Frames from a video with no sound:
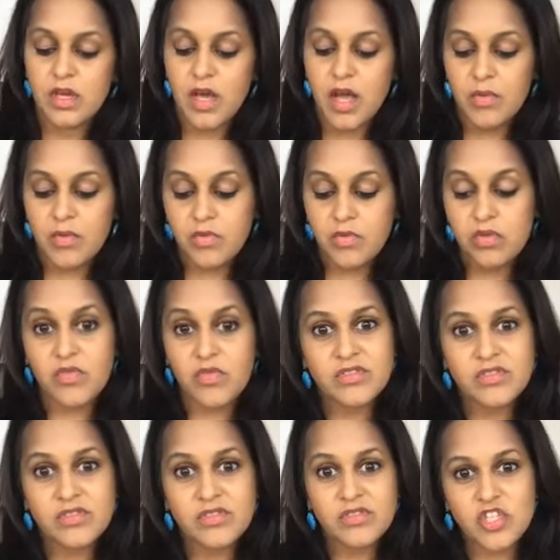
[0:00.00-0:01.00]
I went through the
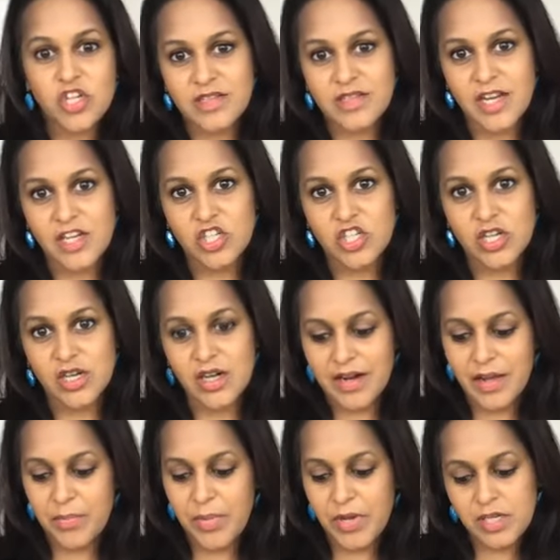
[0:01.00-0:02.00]
frozen check
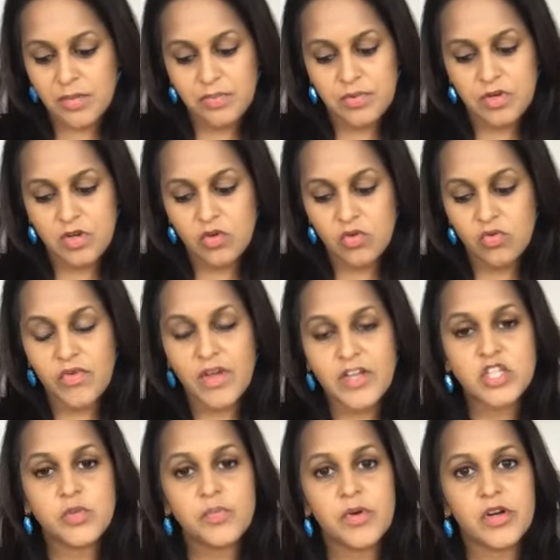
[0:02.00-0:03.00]
section and I picked up new
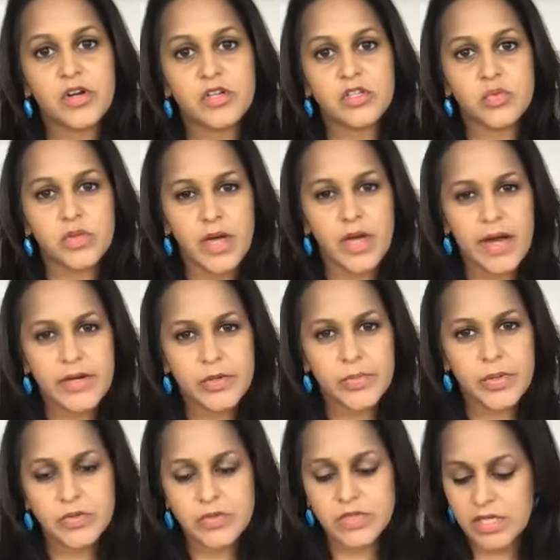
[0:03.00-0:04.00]
veggie burgers with higher
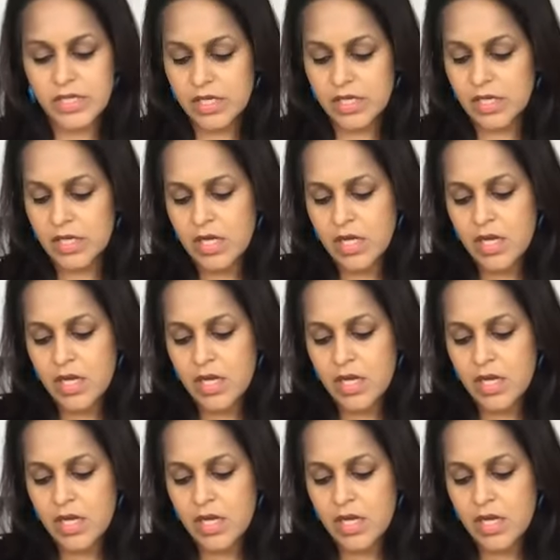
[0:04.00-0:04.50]
protein.